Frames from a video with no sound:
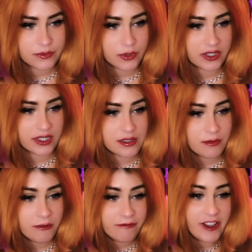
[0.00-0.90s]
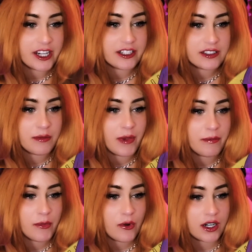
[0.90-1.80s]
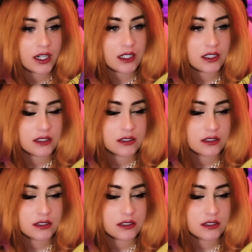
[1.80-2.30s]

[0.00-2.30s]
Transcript: Or this will fire them up more.